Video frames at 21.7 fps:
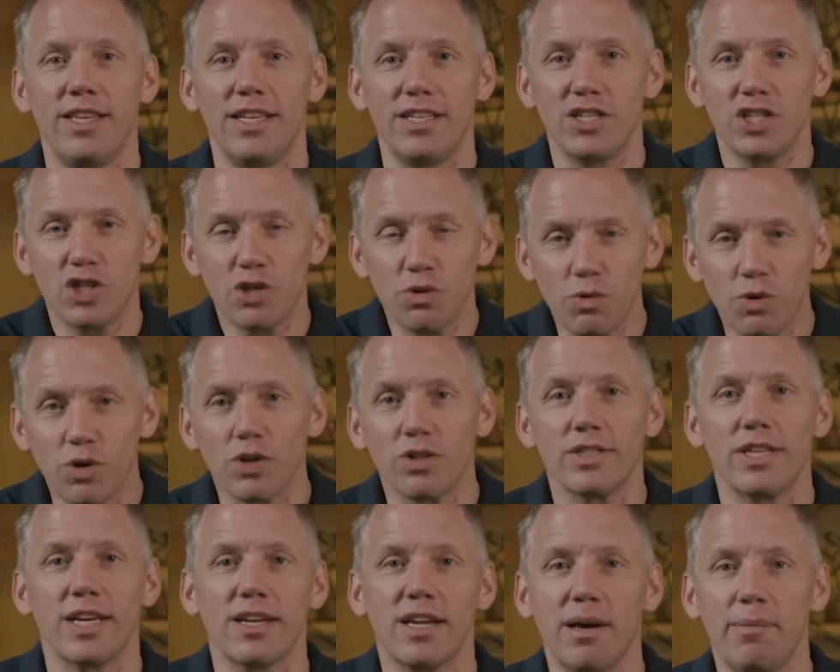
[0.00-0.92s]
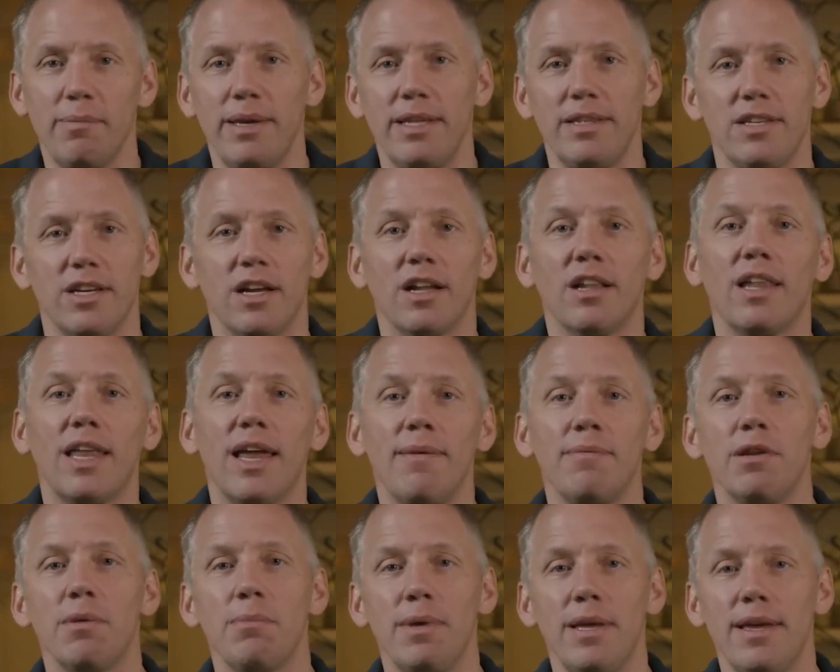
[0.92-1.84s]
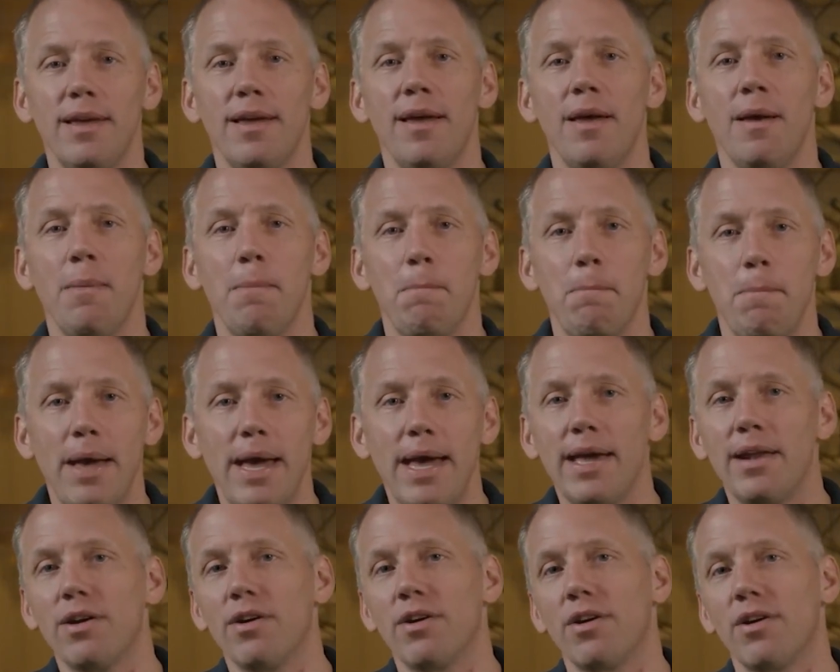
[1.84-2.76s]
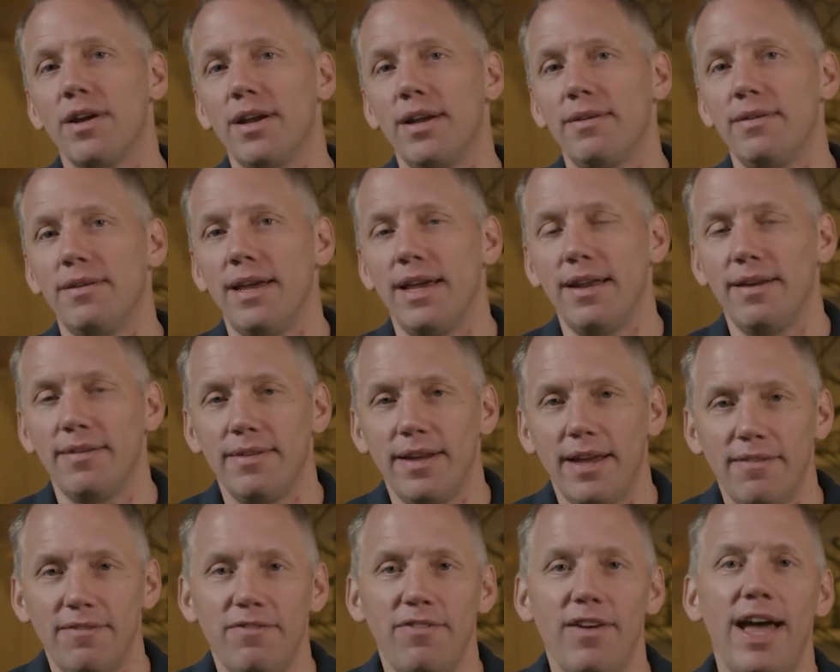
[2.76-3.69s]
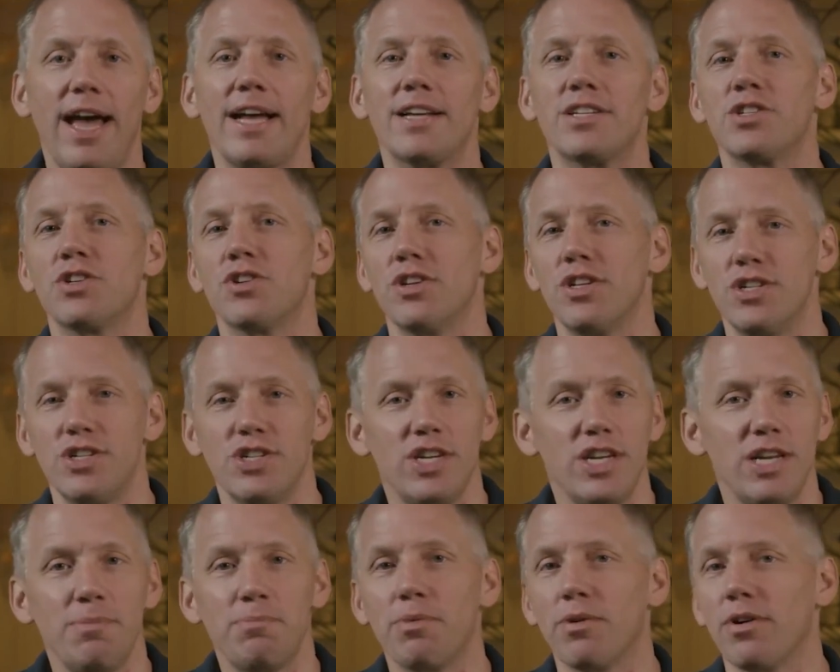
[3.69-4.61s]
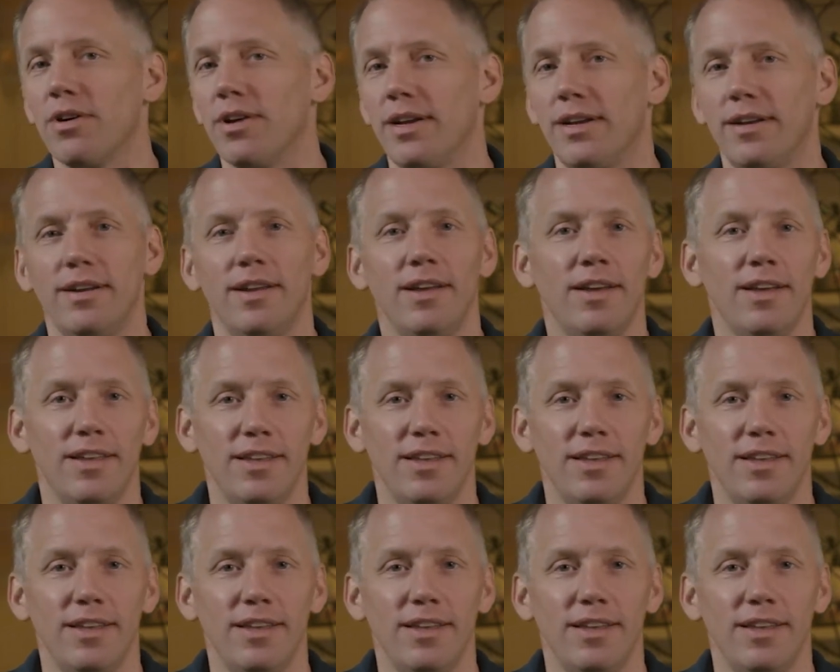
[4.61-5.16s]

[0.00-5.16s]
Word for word: These squirrels that come in to claim to be better and, and, and faster and cheaper and,